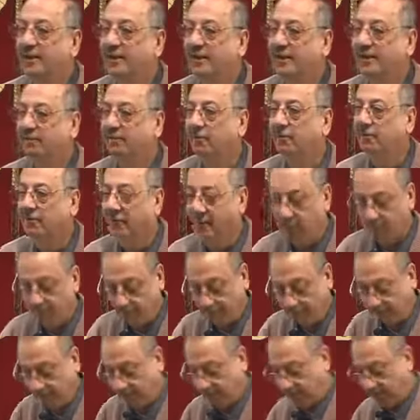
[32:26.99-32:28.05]
It will become
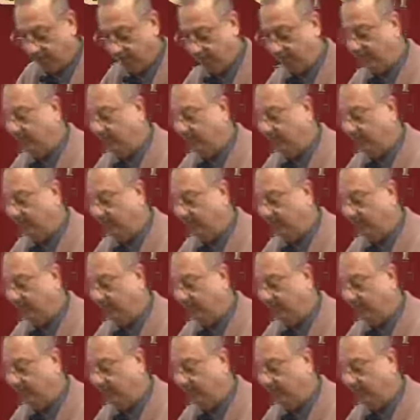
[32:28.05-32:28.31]
yanam.